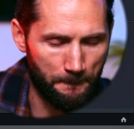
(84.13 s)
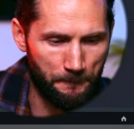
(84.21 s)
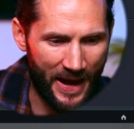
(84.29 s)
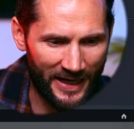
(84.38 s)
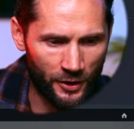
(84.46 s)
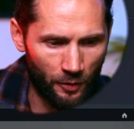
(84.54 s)

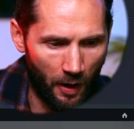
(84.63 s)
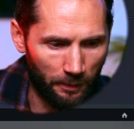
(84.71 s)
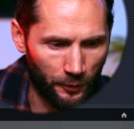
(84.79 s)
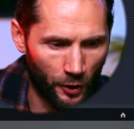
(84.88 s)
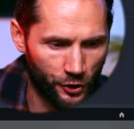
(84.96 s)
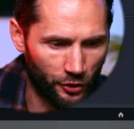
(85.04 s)
back to our
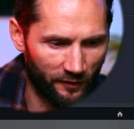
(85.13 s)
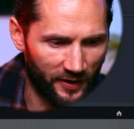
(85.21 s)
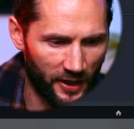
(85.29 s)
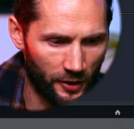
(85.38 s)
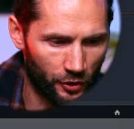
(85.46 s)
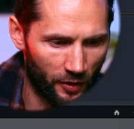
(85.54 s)
project over
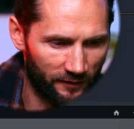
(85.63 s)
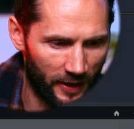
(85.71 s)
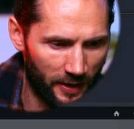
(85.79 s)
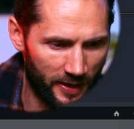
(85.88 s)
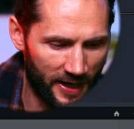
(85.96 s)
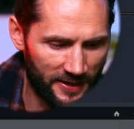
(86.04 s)
here. So I've
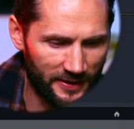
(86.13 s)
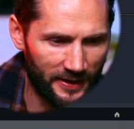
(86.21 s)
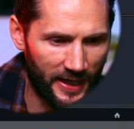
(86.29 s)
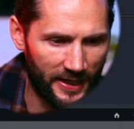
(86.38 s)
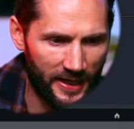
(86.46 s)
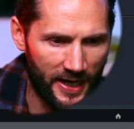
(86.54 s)
got a nice
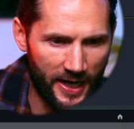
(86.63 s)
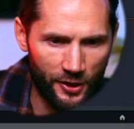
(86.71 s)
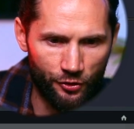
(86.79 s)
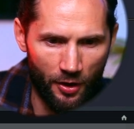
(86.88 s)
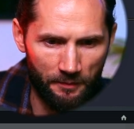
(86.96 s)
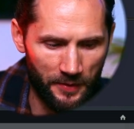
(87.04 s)
lady here
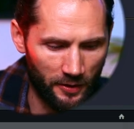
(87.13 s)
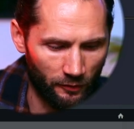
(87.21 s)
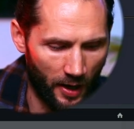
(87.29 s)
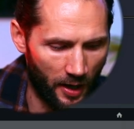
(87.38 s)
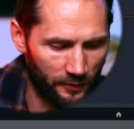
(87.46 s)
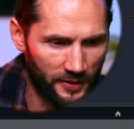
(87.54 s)
jumping
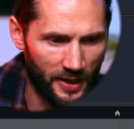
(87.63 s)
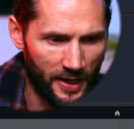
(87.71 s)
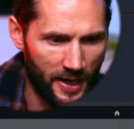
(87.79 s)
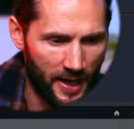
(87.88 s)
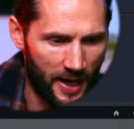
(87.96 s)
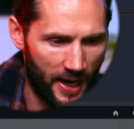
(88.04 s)
around,
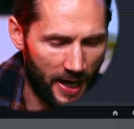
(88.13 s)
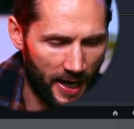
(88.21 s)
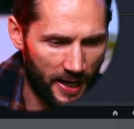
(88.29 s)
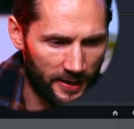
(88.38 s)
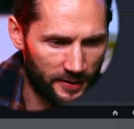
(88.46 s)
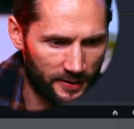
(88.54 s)

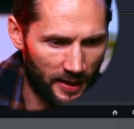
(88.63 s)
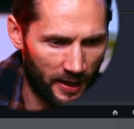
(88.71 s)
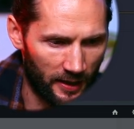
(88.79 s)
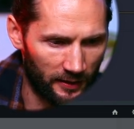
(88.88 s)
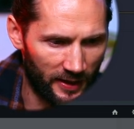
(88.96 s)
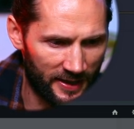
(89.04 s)
and
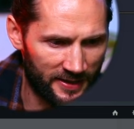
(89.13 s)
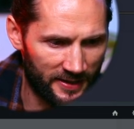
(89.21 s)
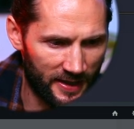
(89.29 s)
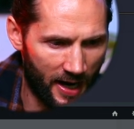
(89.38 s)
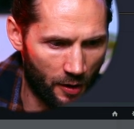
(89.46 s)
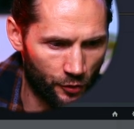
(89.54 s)
let's
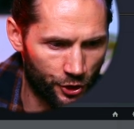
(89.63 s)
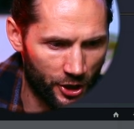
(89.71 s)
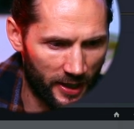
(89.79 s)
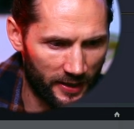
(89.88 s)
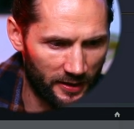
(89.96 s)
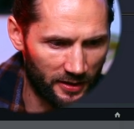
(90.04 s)
see how
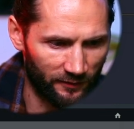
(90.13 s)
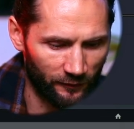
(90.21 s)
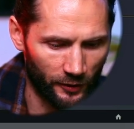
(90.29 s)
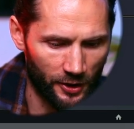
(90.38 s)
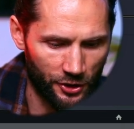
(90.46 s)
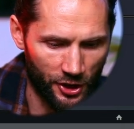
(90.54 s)
shaky this
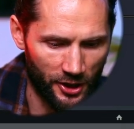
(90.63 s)
footage